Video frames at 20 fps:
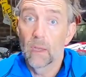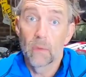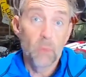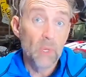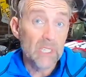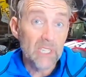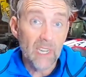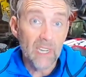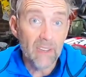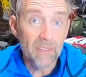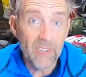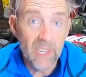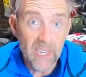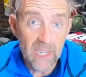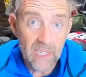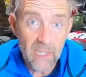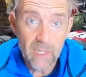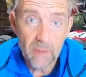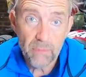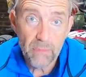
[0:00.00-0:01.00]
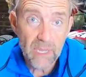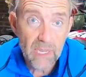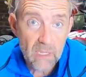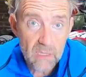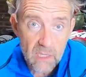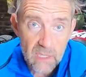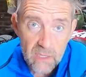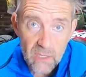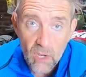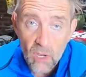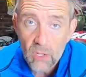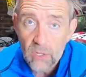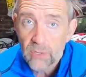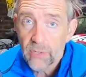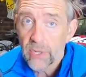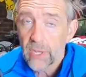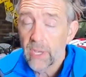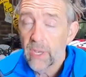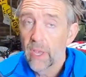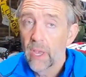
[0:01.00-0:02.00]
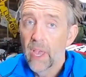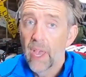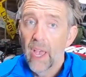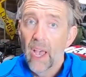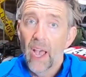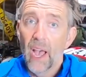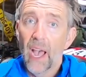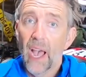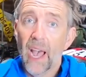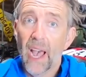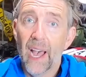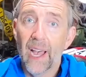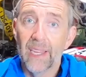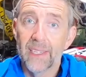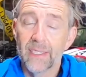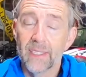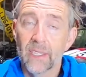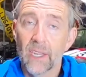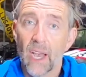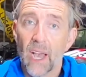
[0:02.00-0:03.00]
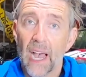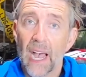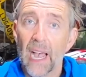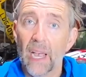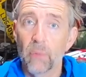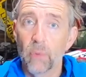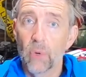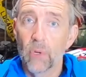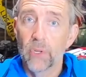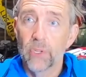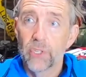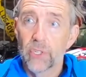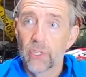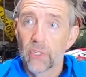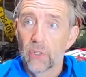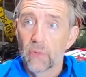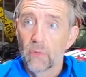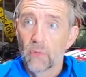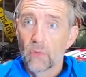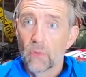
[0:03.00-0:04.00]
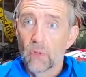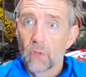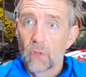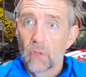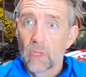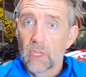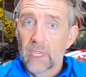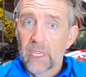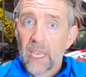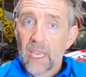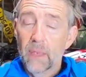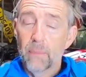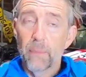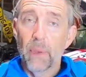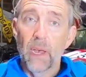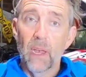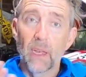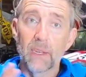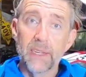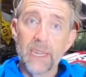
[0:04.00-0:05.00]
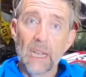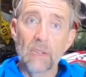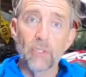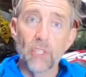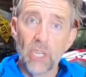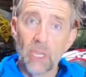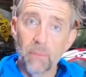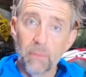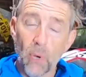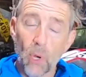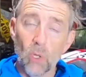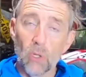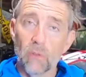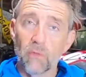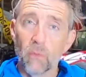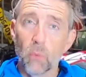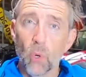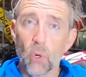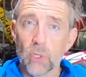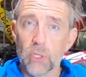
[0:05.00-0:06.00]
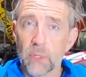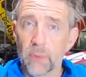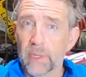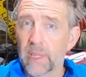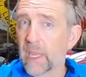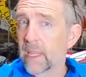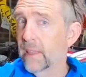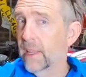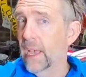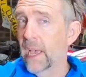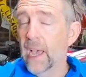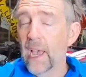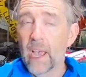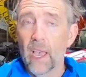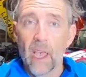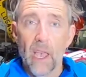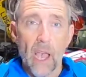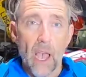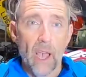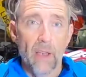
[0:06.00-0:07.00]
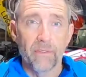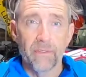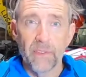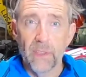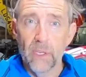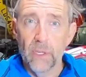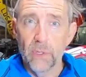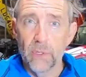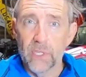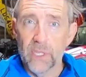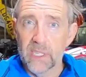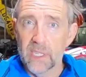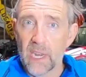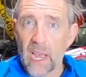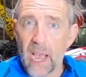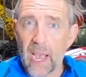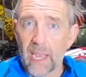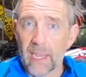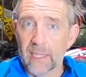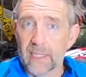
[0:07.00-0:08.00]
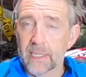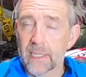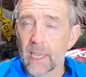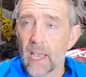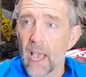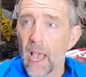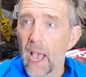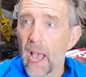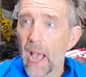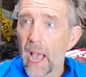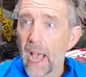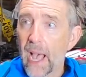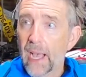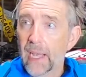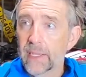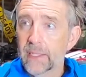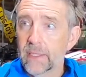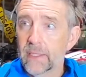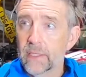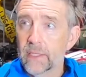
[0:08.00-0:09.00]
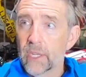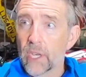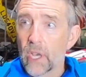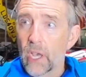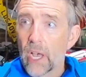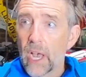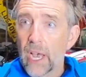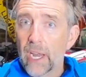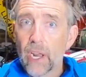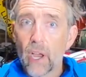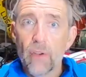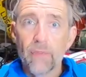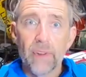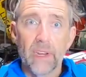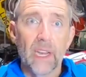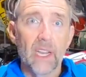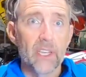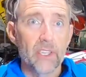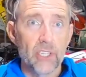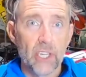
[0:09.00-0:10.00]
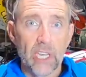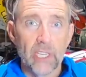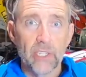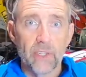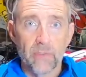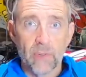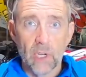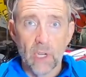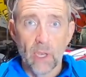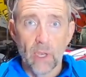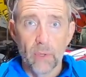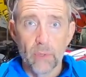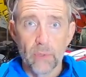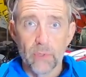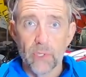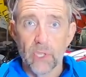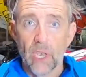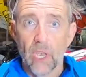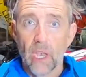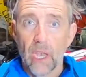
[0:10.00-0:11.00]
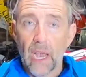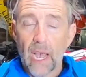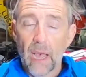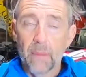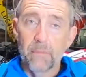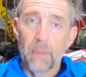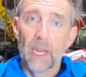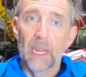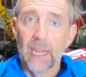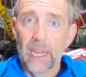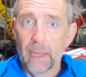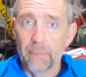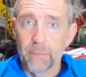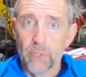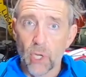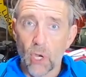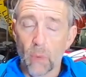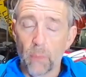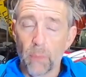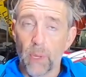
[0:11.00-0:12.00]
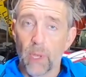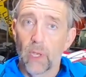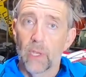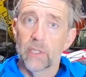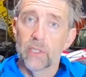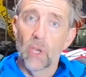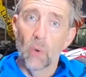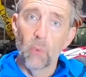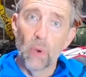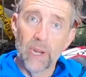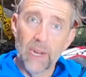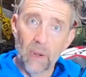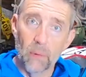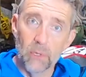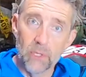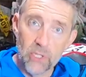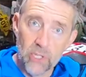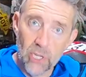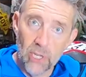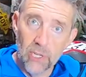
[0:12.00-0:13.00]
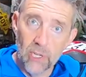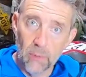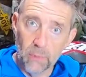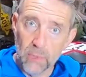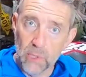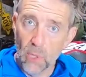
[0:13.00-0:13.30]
which I never needed because it's a Honda. And I would keep a Nalgene bottle of water within there, a few snacks, and an overnight change of clothes and my laptop. So when I would turn up